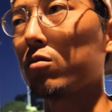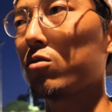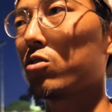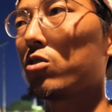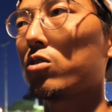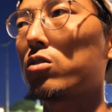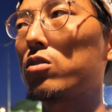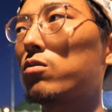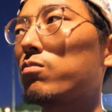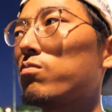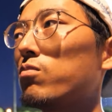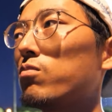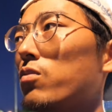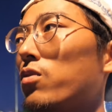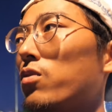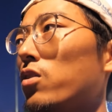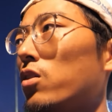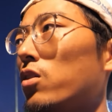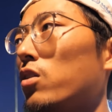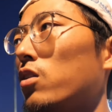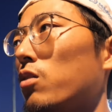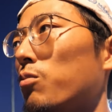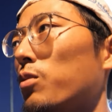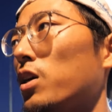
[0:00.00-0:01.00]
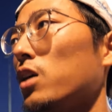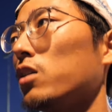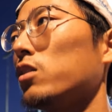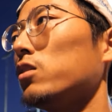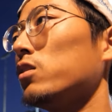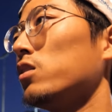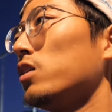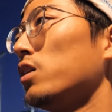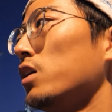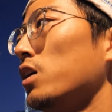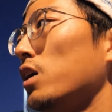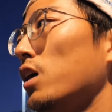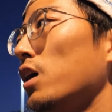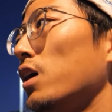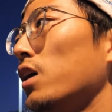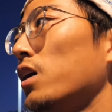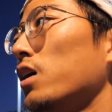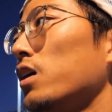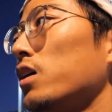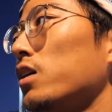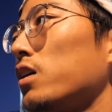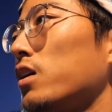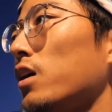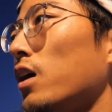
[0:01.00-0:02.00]
Just think about
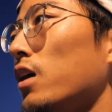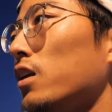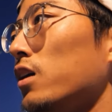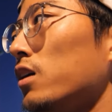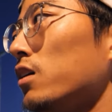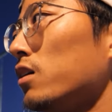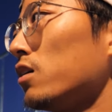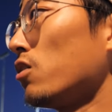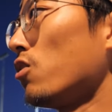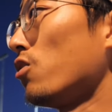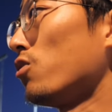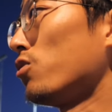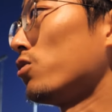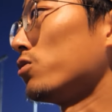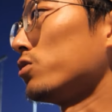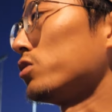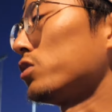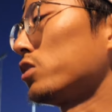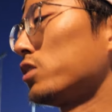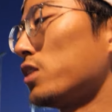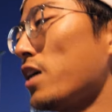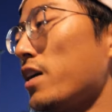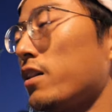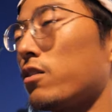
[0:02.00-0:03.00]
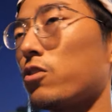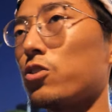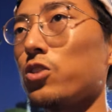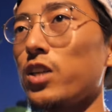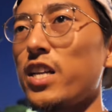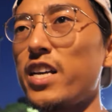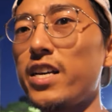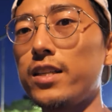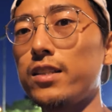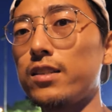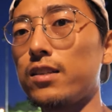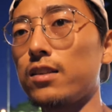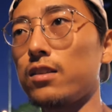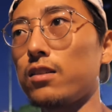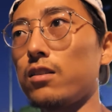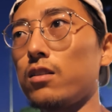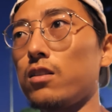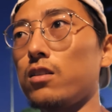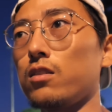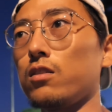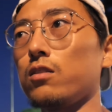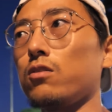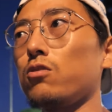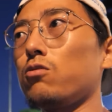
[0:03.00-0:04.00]
getting all the standard lens and
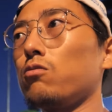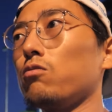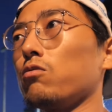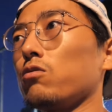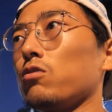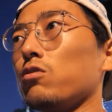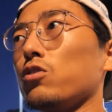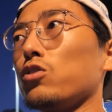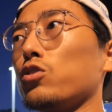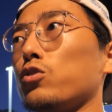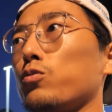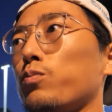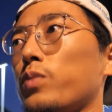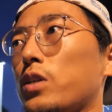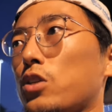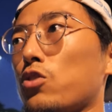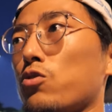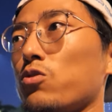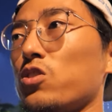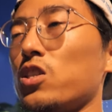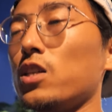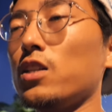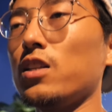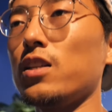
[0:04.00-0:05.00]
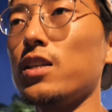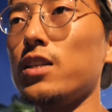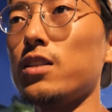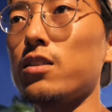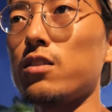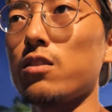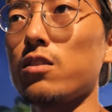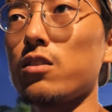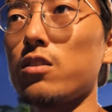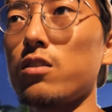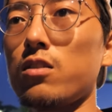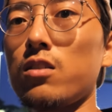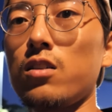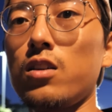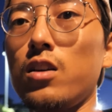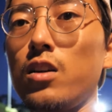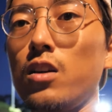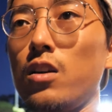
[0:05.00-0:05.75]
the specialty lenses.